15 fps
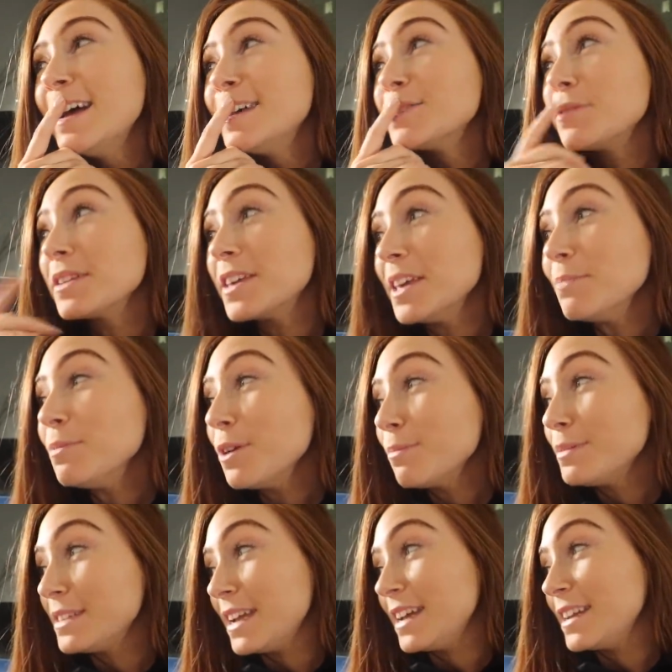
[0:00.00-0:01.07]
So I'll keep you
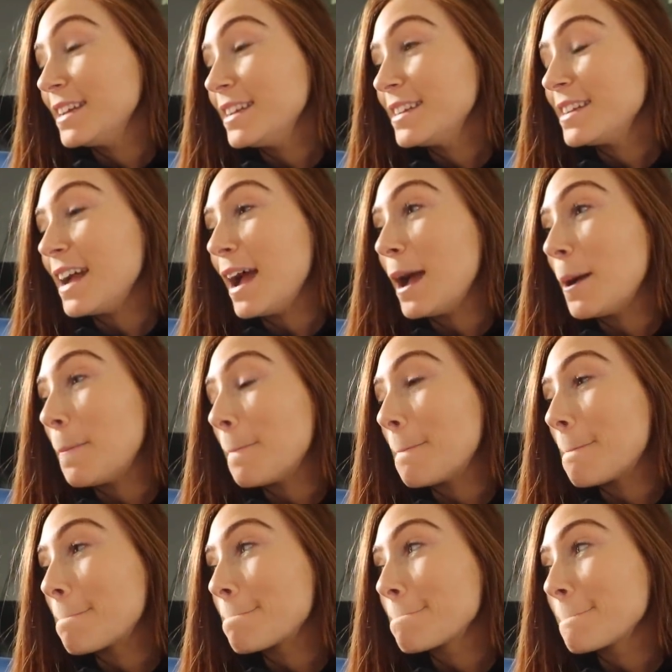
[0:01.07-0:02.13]

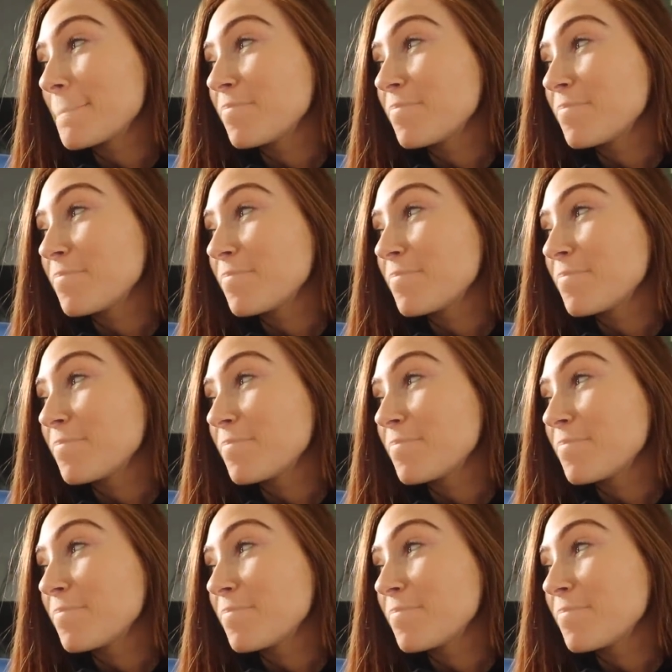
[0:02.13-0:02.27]
updated.